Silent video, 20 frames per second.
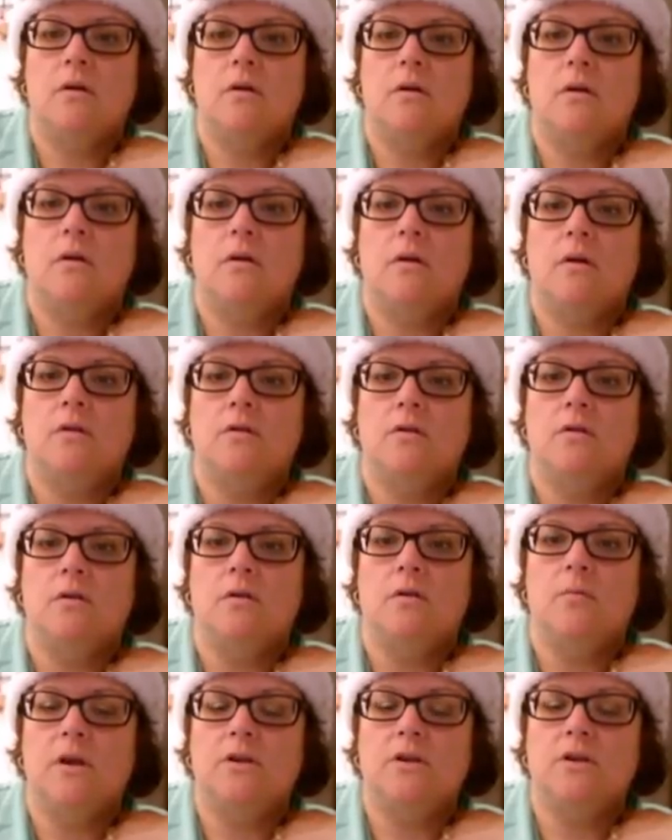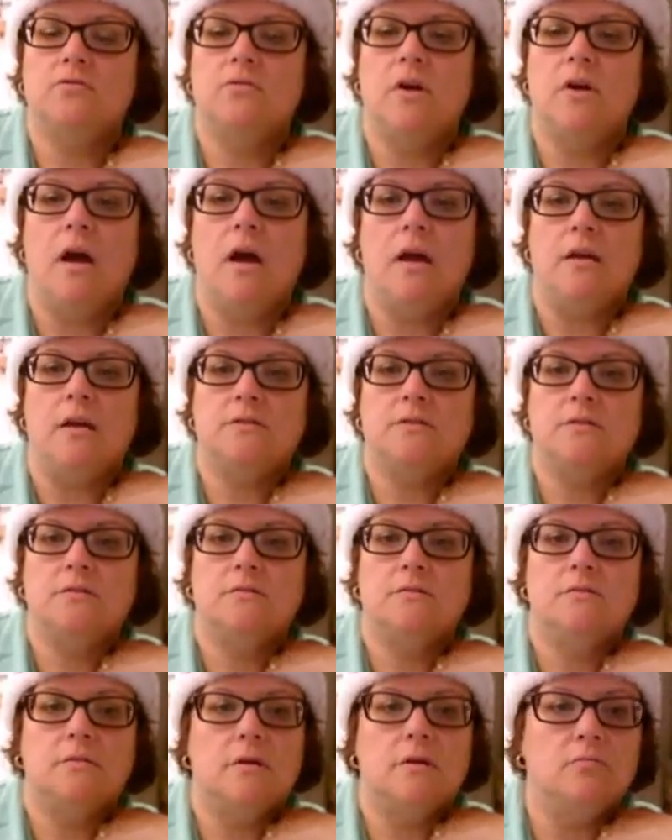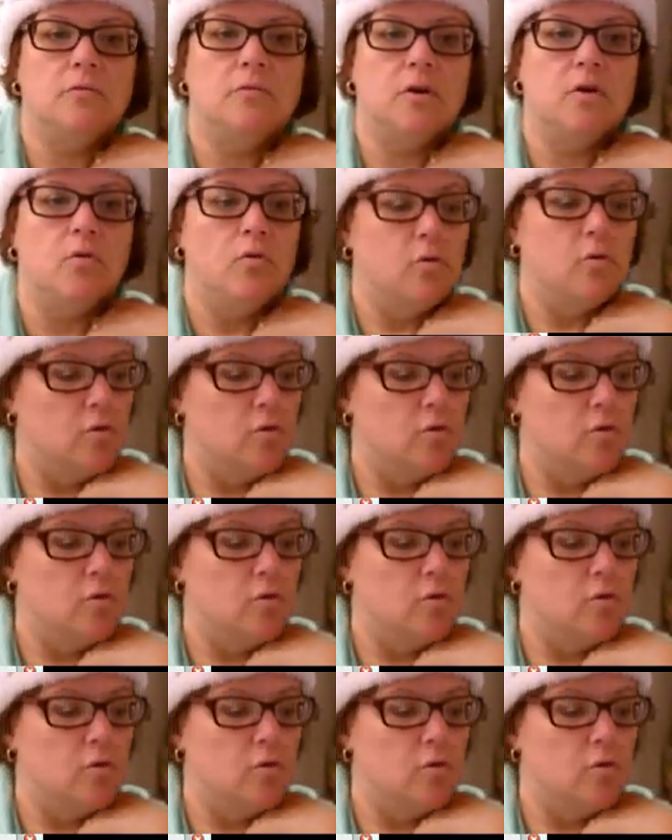and you're going to measure the height and record.